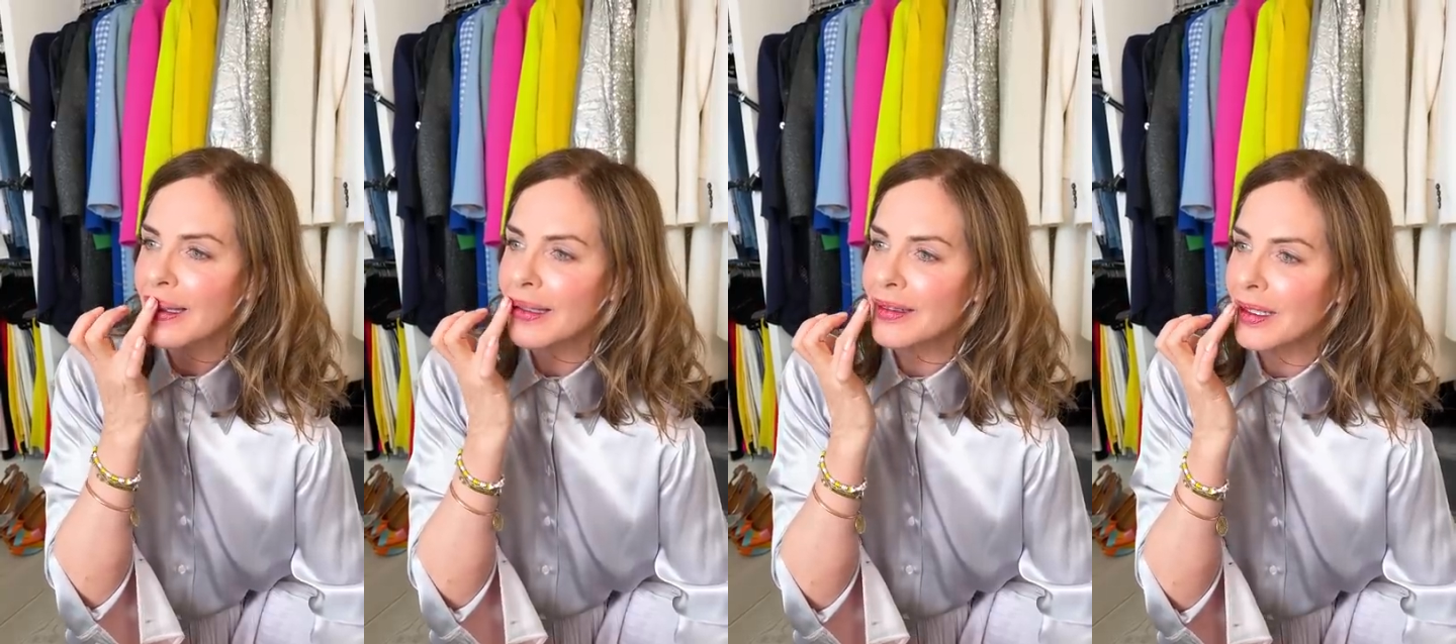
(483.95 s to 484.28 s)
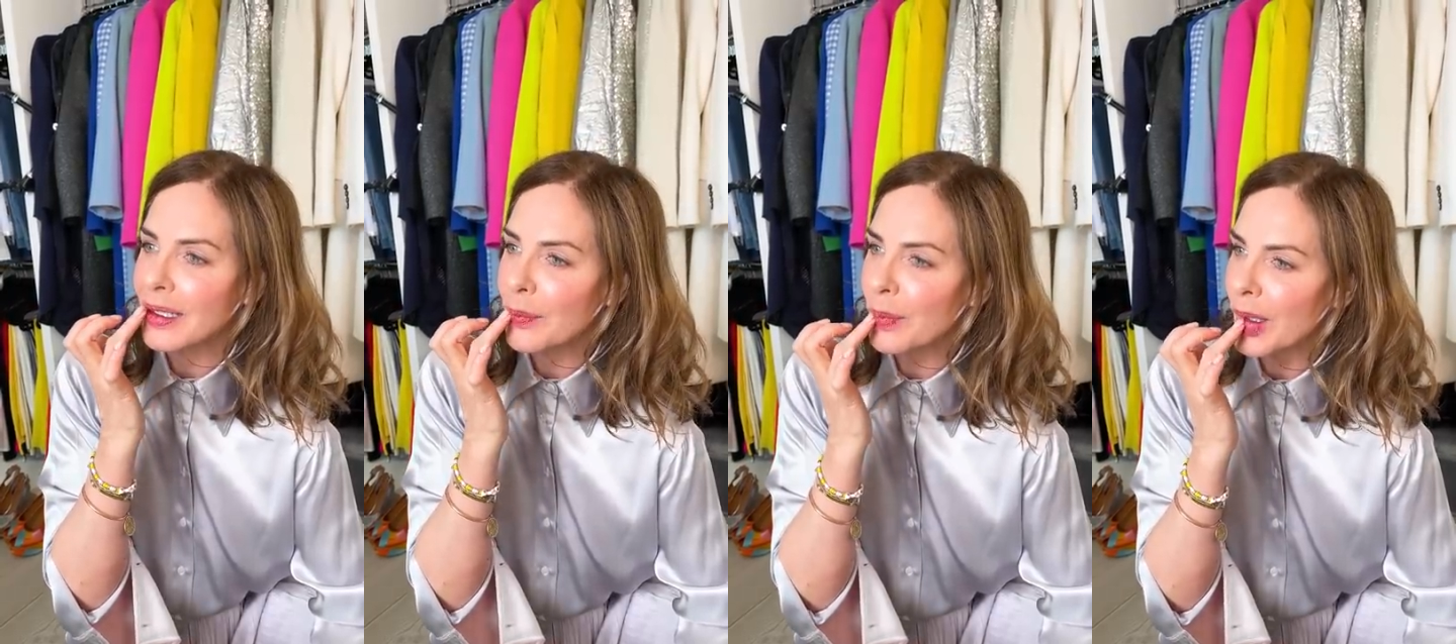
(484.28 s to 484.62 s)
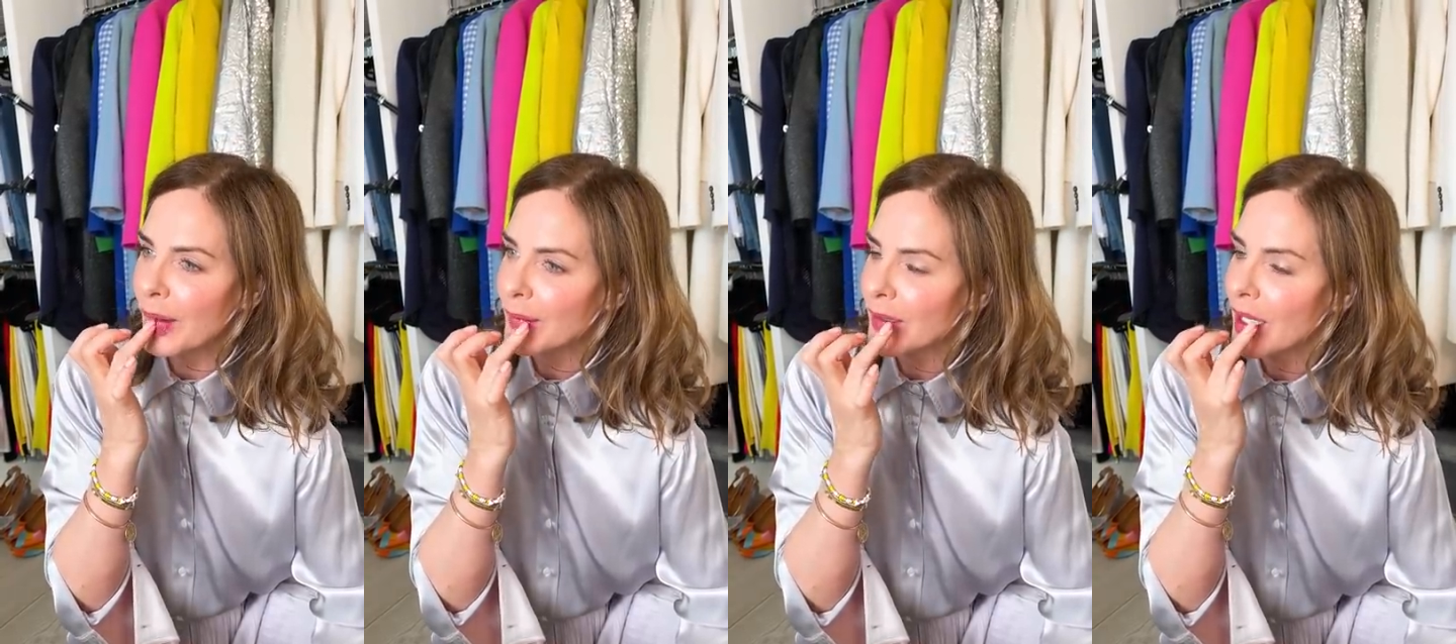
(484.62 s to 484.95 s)
It's a lip
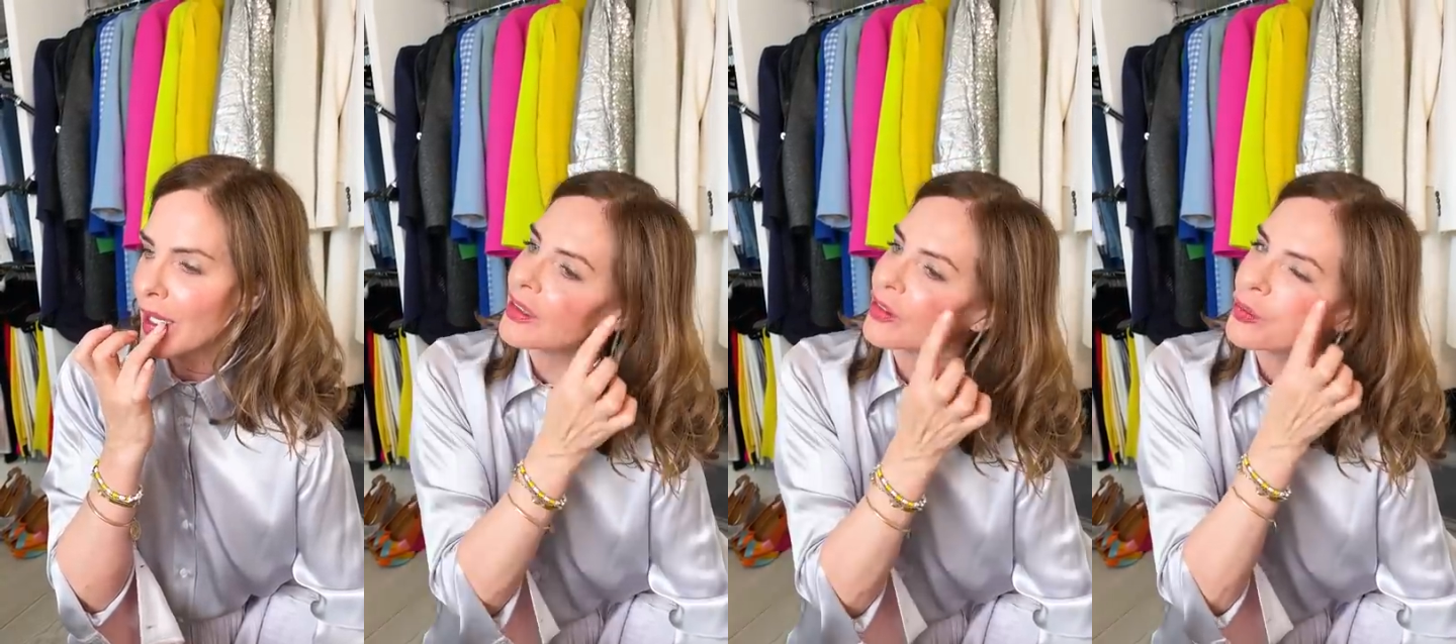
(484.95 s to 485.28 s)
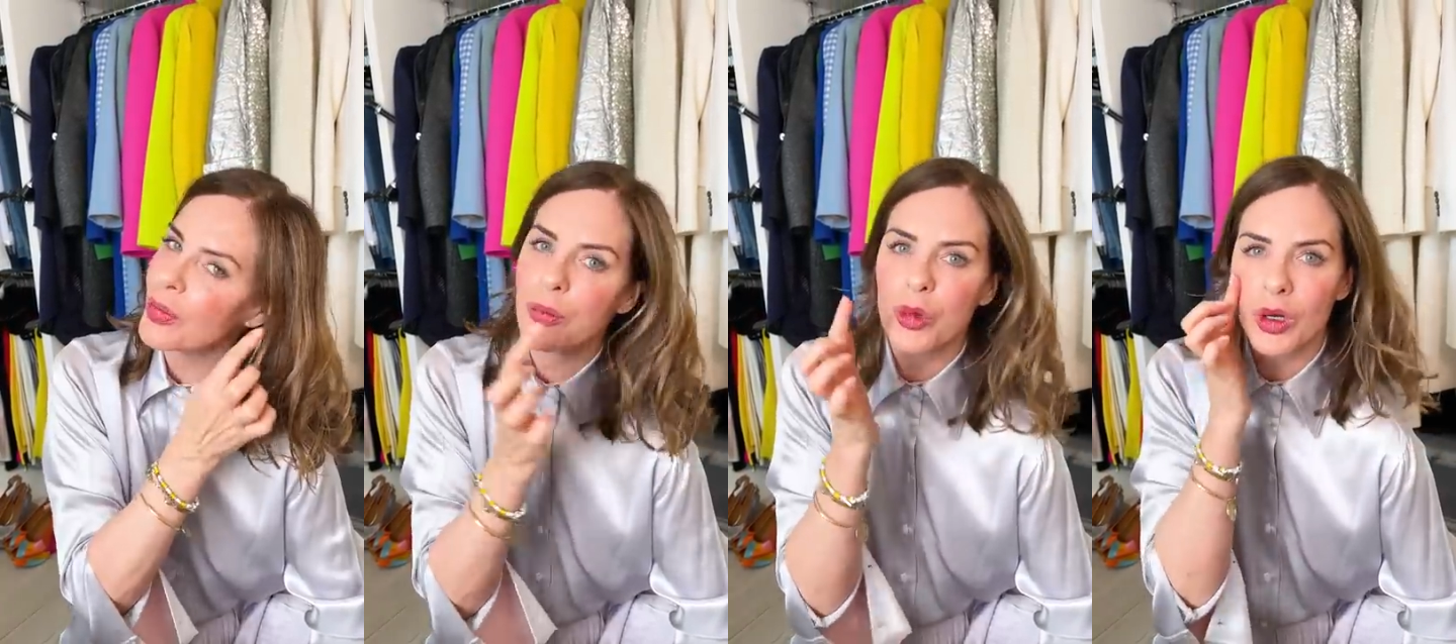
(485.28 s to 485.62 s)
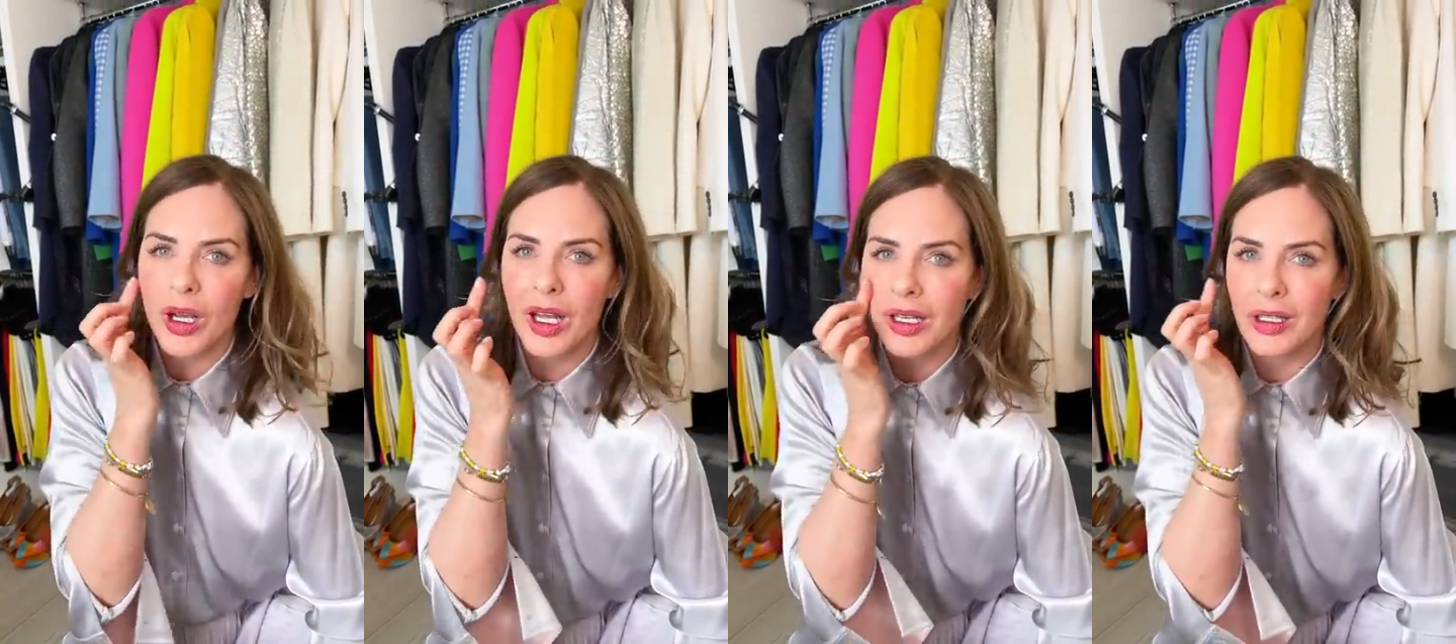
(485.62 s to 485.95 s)
love. It gives a bit more
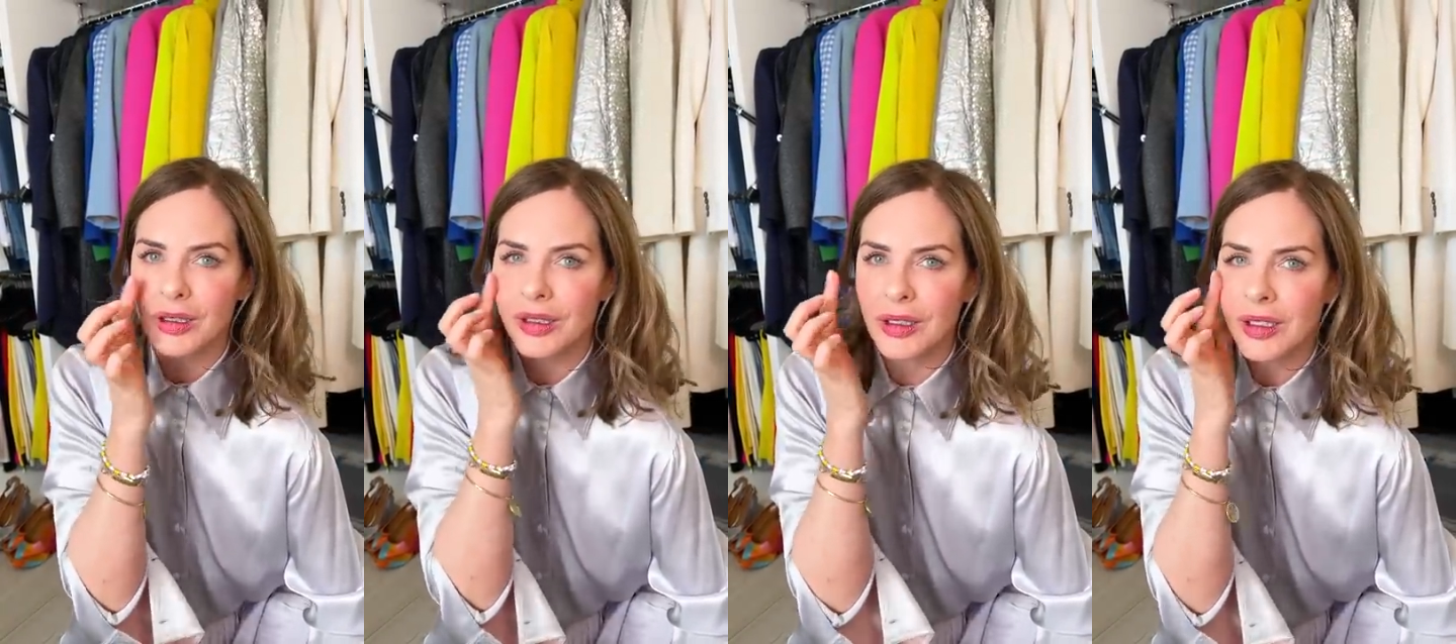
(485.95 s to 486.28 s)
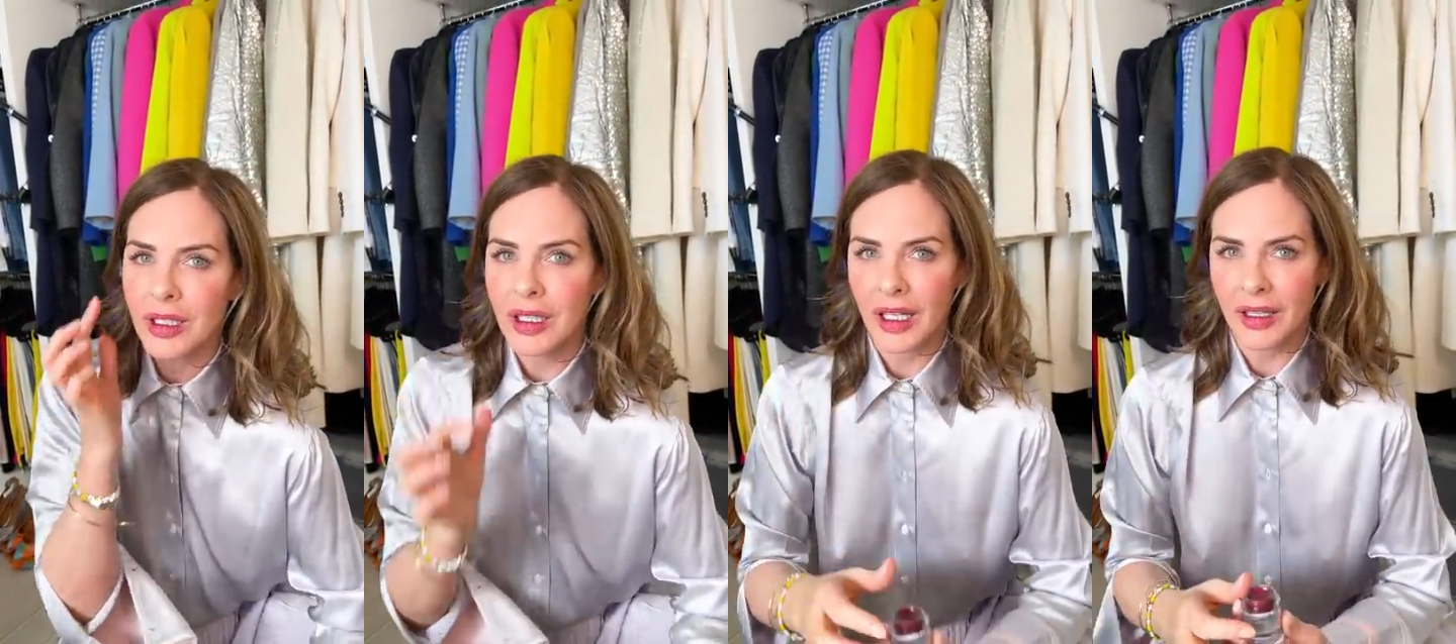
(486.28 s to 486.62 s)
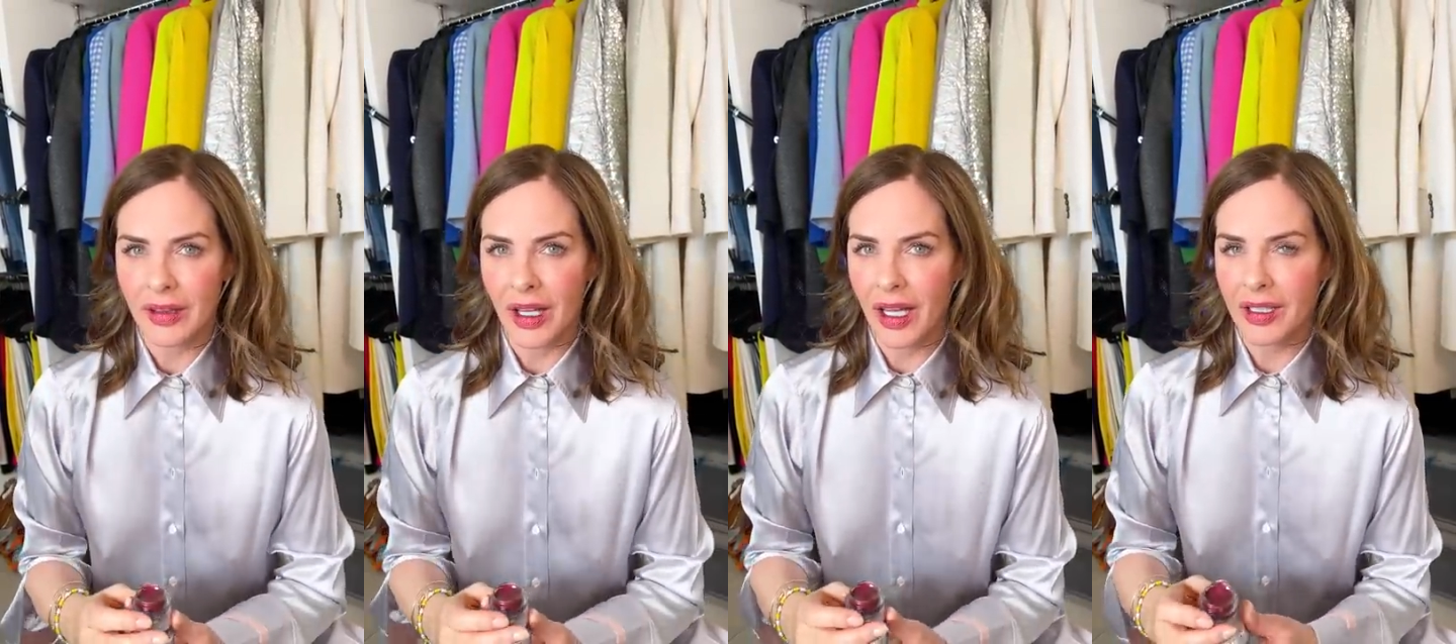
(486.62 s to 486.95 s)
color
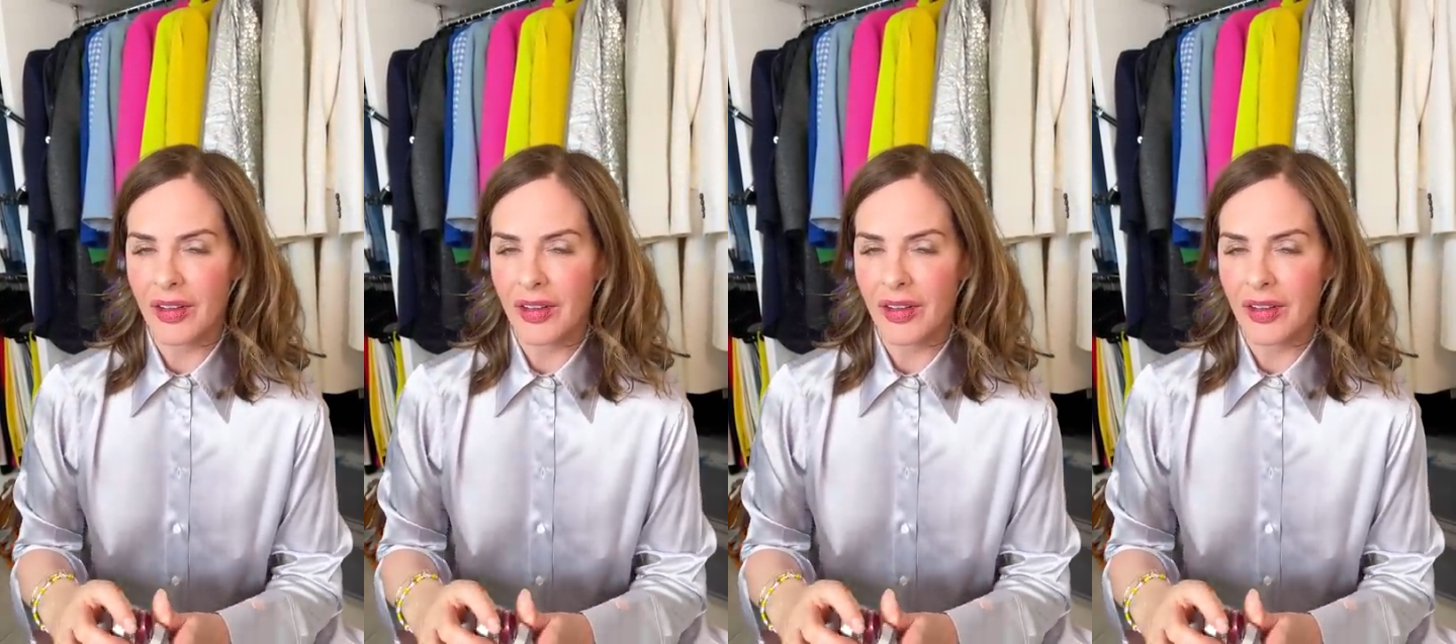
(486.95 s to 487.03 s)
like that.